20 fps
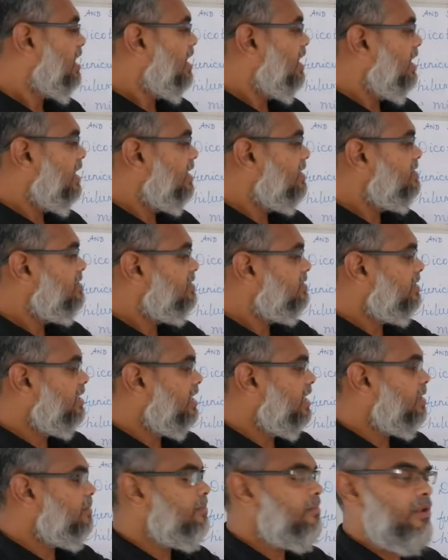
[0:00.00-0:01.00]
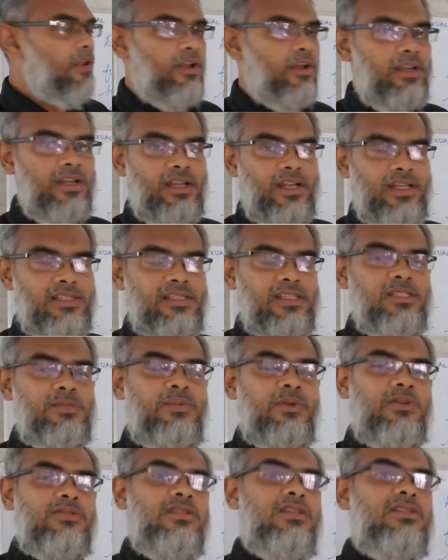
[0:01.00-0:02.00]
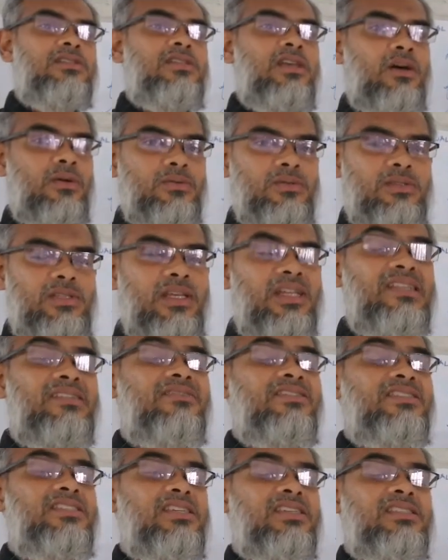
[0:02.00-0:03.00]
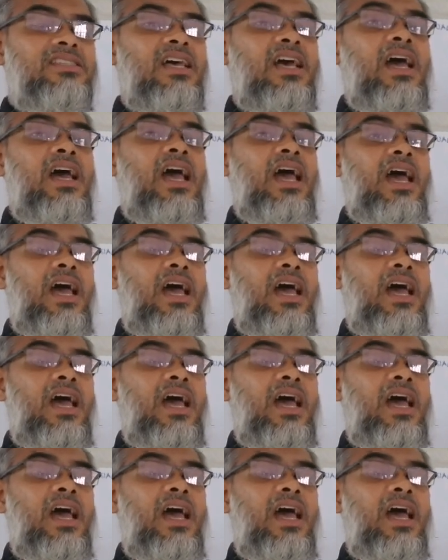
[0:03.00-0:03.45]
and the embryonic axis projects outside, which is